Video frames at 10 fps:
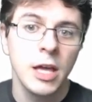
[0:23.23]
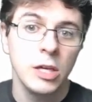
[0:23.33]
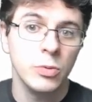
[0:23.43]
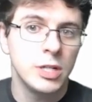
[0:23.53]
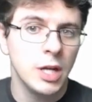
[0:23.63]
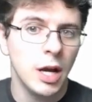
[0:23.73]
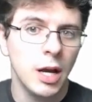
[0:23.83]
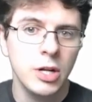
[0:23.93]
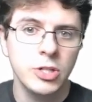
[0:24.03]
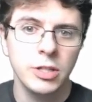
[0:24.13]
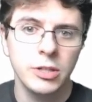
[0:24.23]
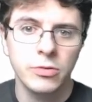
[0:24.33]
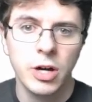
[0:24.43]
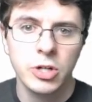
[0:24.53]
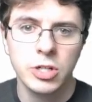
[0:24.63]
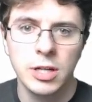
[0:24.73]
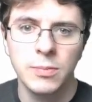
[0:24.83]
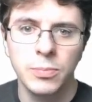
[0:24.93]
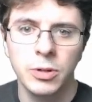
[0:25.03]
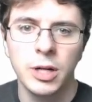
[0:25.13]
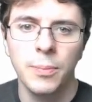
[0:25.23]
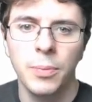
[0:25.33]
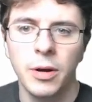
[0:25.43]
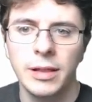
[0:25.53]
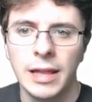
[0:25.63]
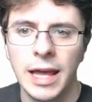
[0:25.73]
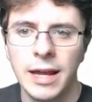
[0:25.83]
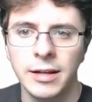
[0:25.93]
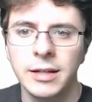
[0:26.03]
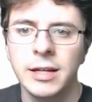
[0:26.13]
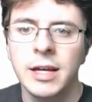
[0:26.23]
you would dodge in the direction input upon landing.